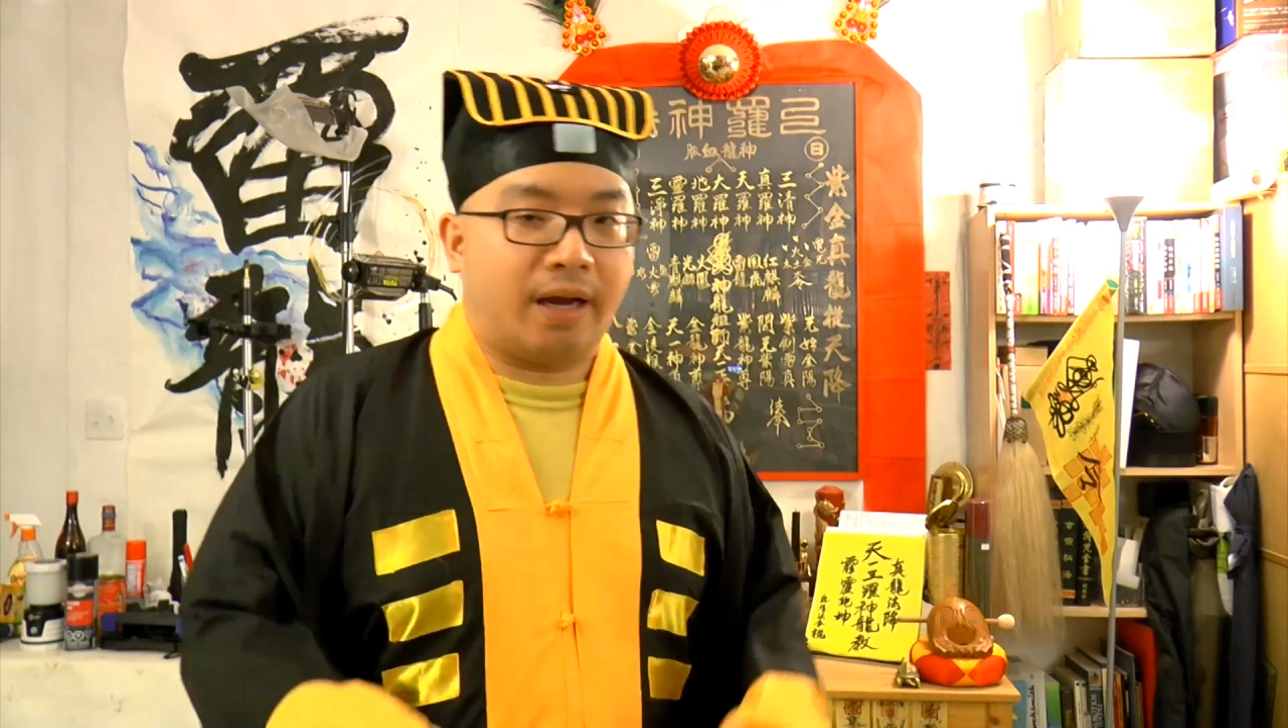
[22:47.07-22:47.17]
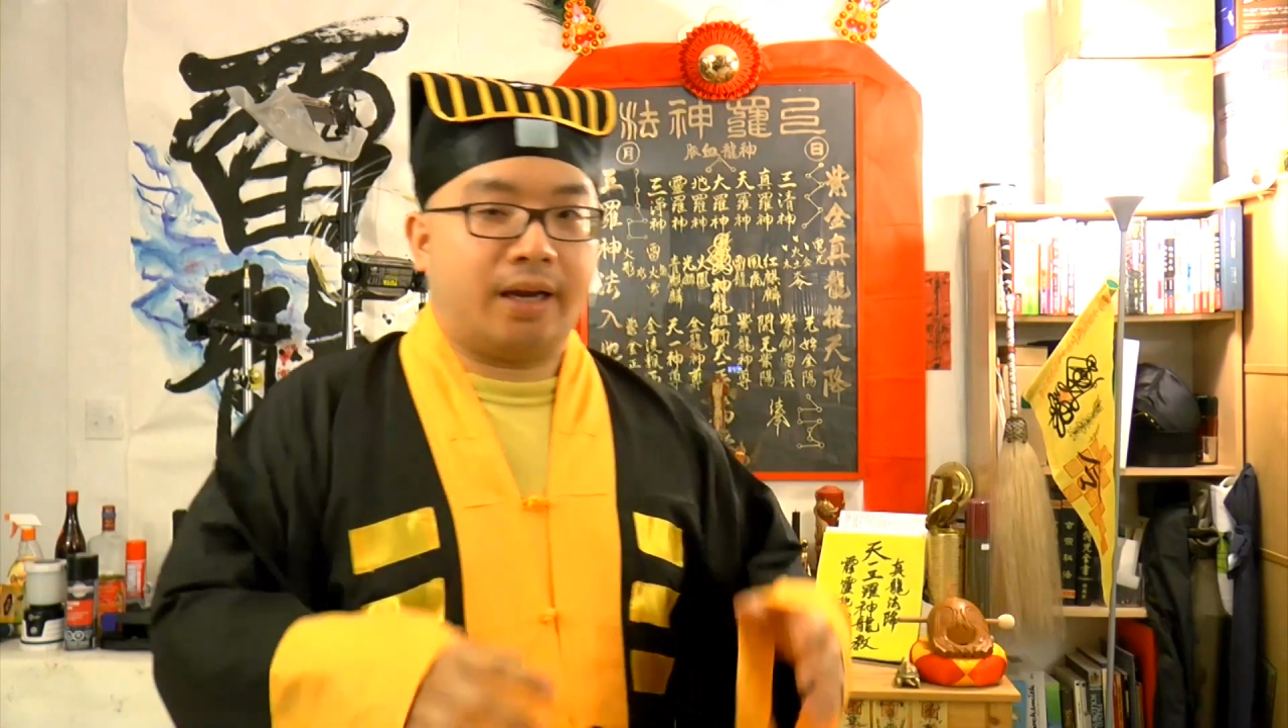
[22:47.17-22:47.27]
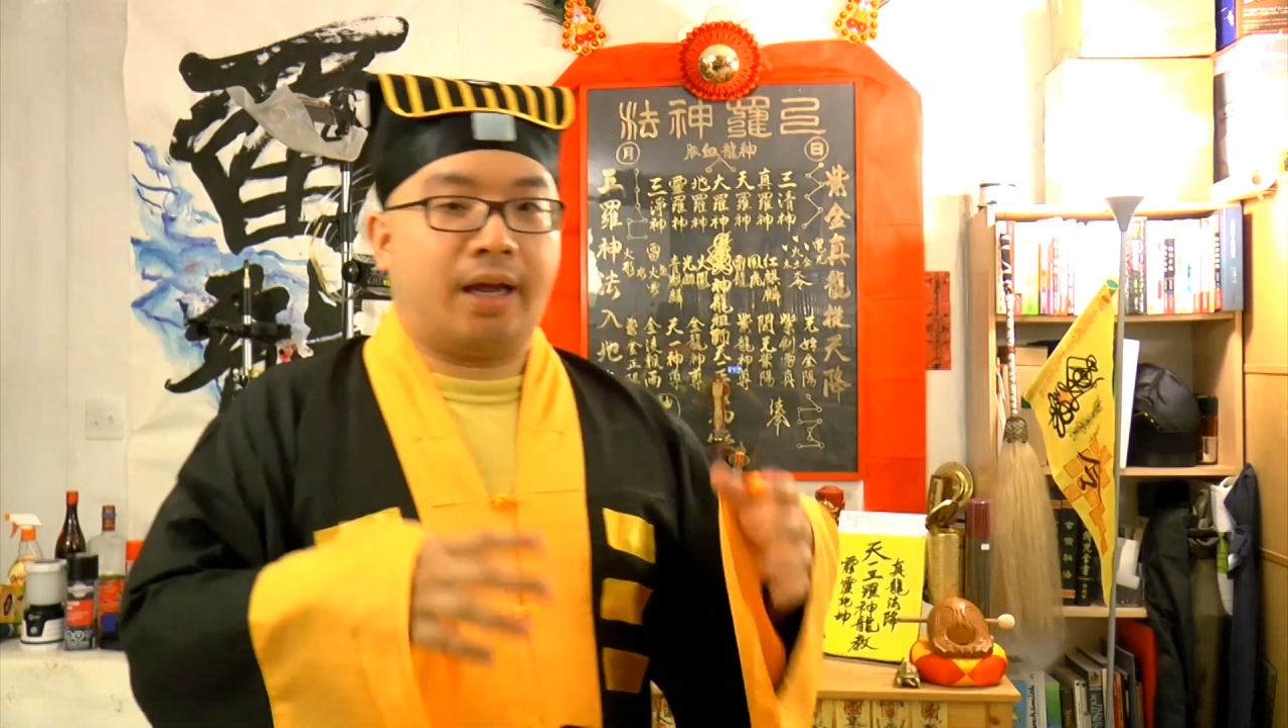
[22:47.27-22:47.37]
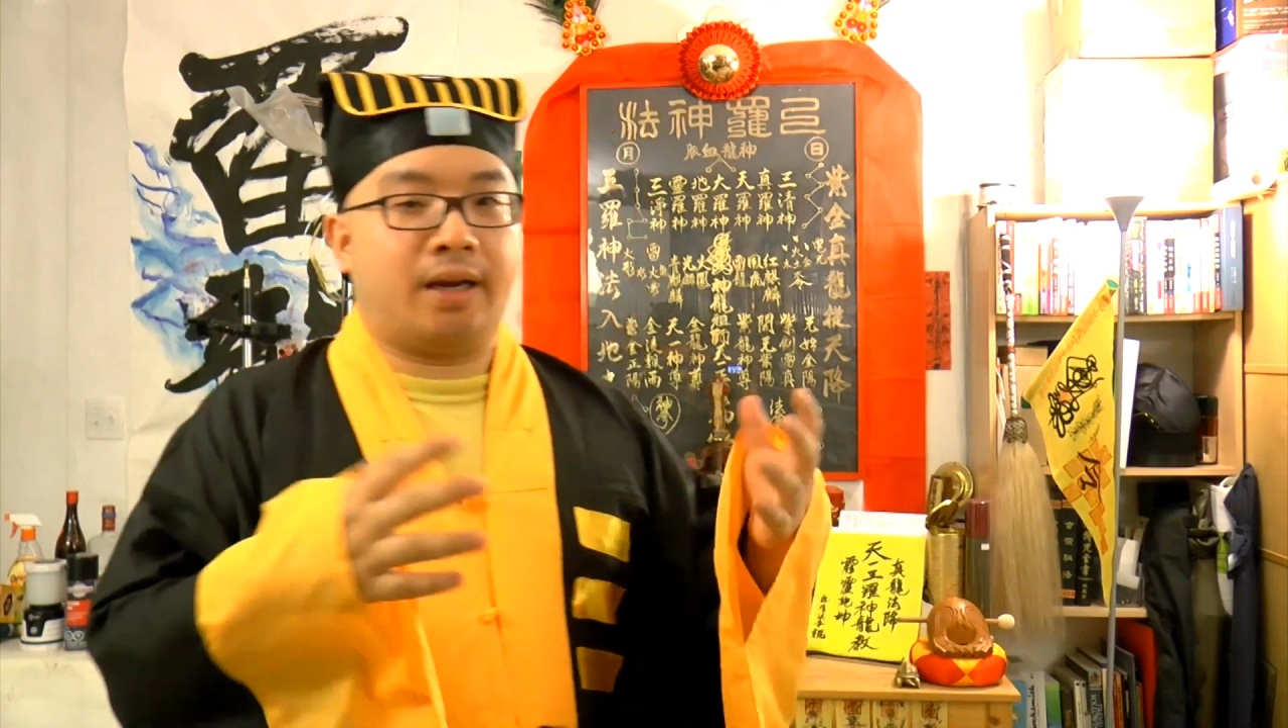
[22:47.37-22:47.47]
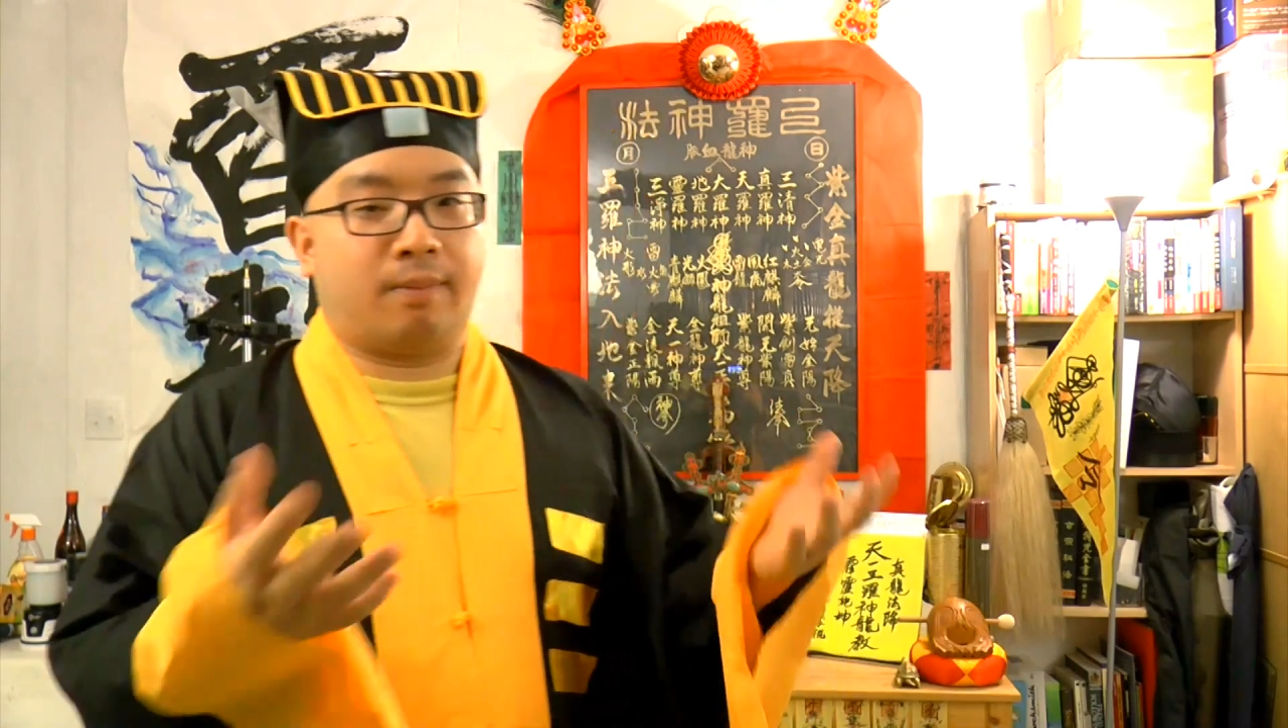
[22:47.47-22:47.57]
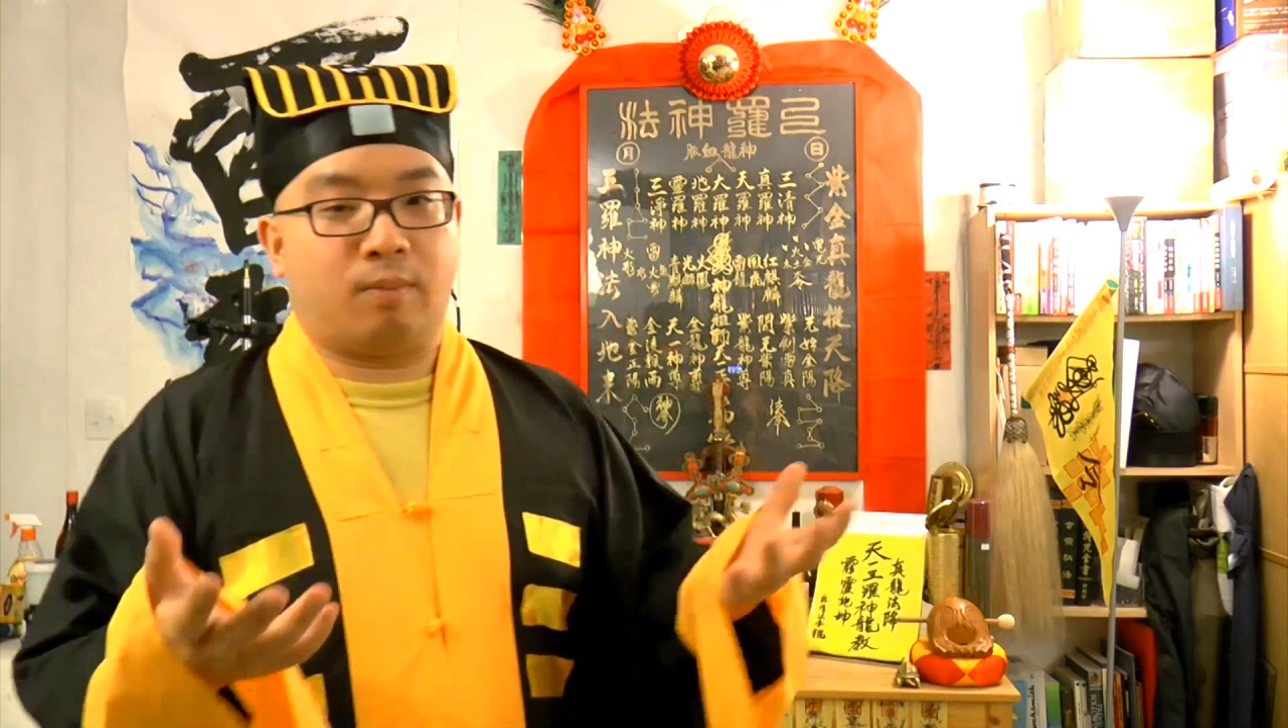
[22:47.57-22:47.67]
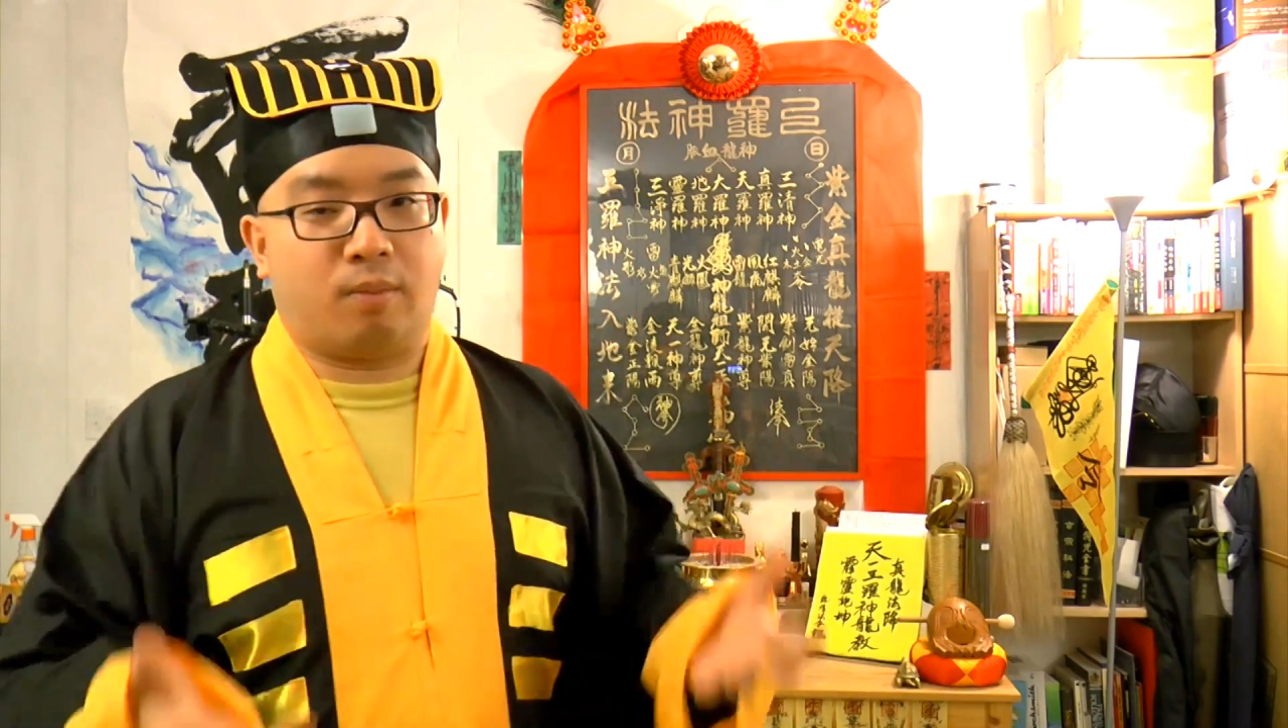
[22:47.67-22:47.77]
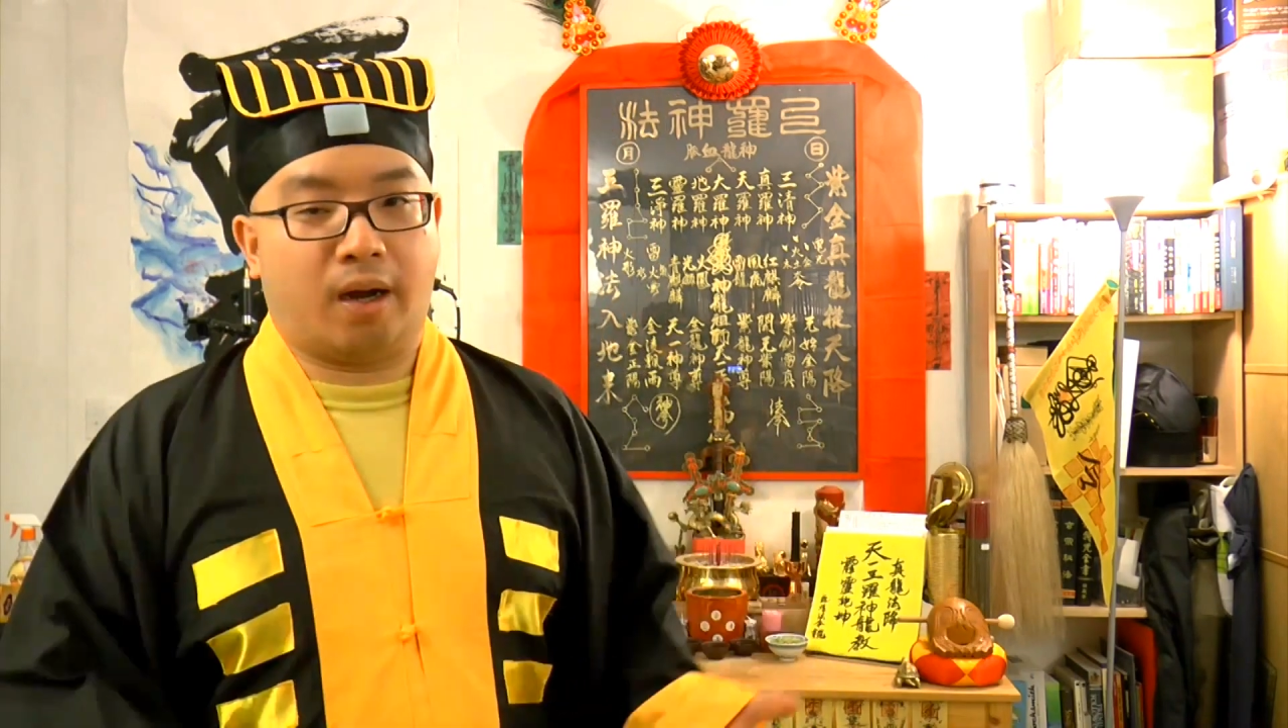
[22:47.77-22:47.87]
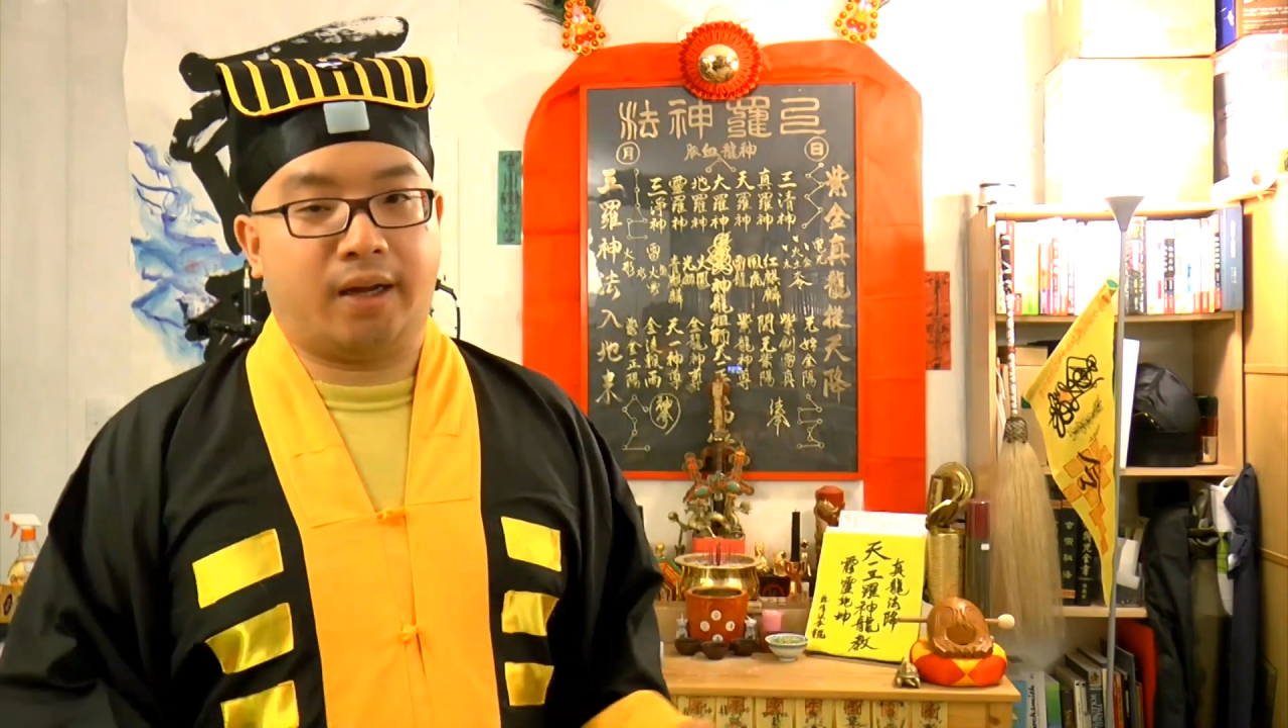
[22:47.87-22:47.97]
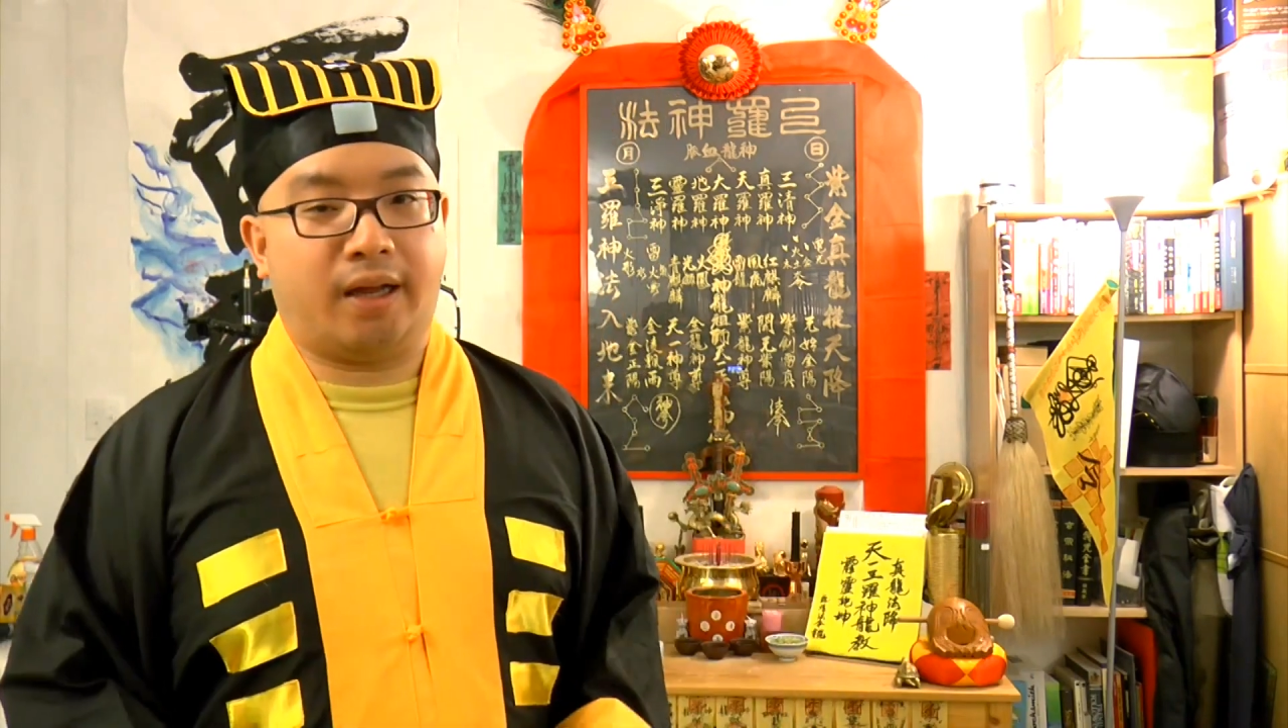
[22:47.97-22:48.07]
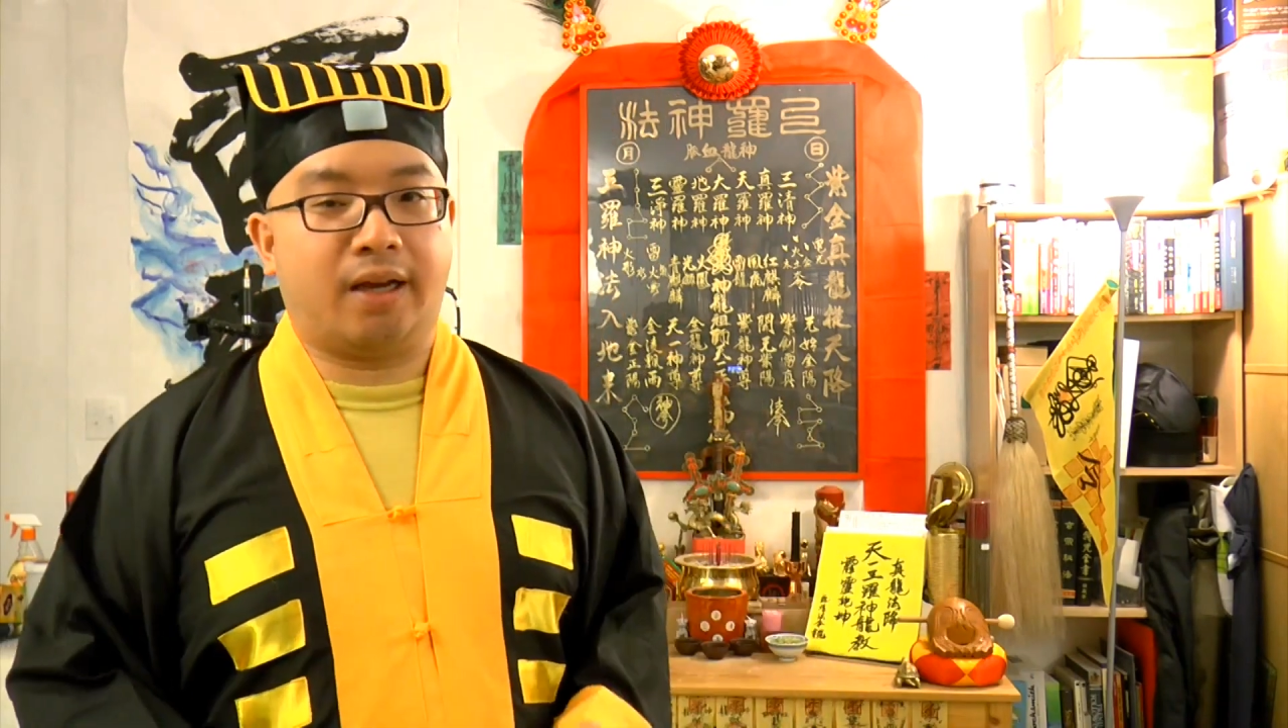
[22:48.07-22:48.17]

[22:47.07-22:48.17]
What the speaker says: and end up what?